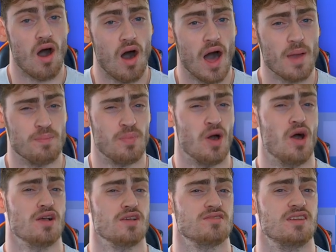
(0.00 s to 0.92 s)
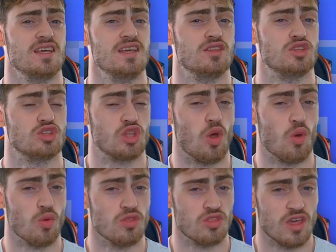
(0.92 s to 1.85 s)
I personally
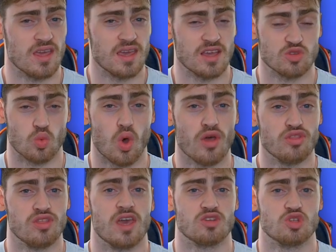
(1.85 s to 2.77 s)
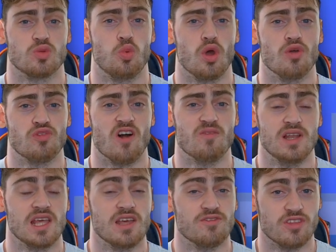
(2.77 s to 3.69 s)
don't think it's worth the extra 0.5
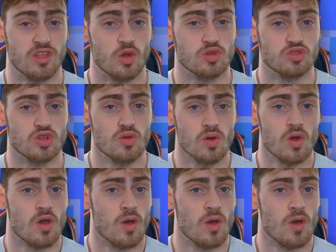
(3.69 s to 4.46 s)
million for those two